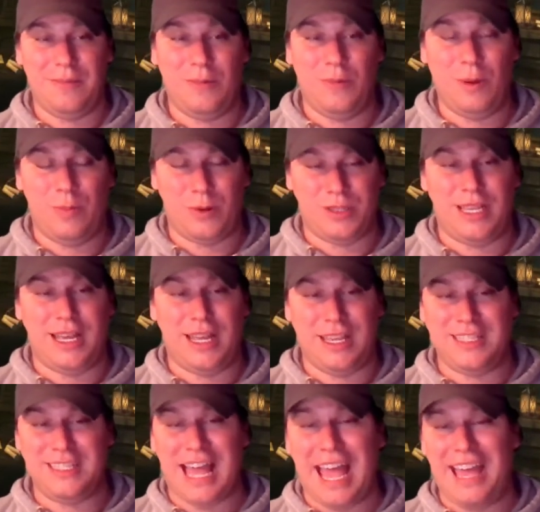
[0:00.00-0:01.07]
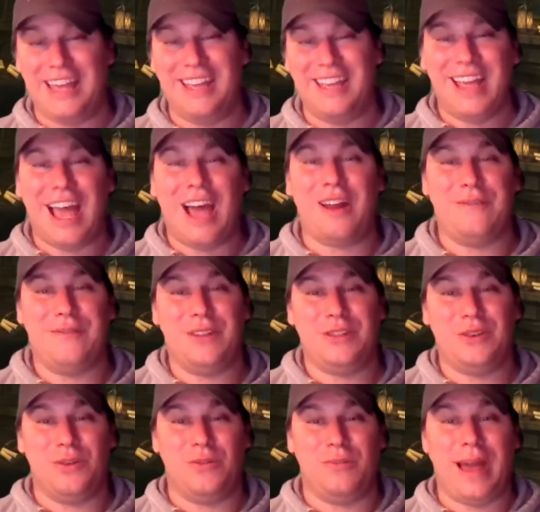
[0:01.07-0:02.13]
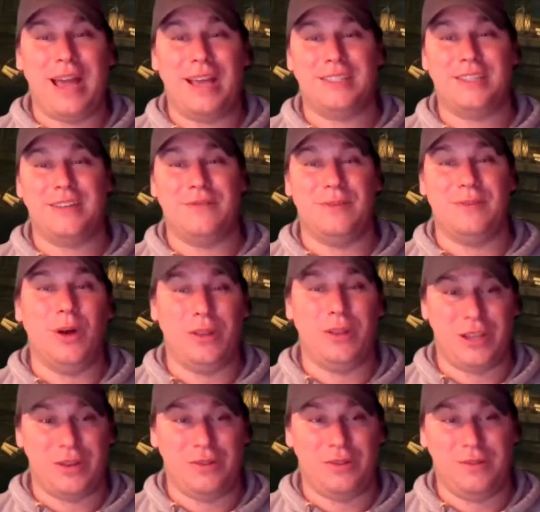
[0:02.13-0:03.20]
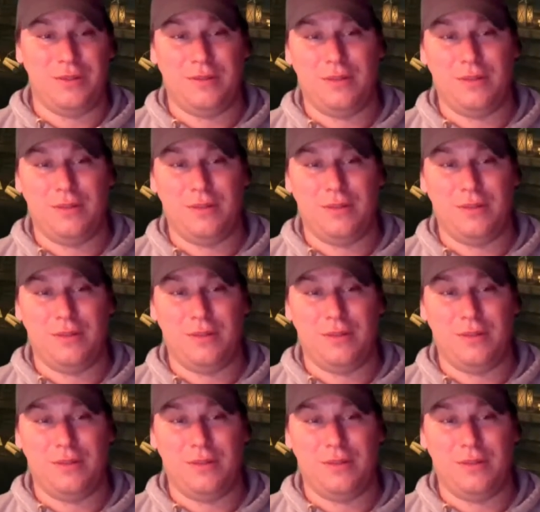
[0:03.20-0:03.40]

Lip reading: what percent is that out of the total mass of the molecule.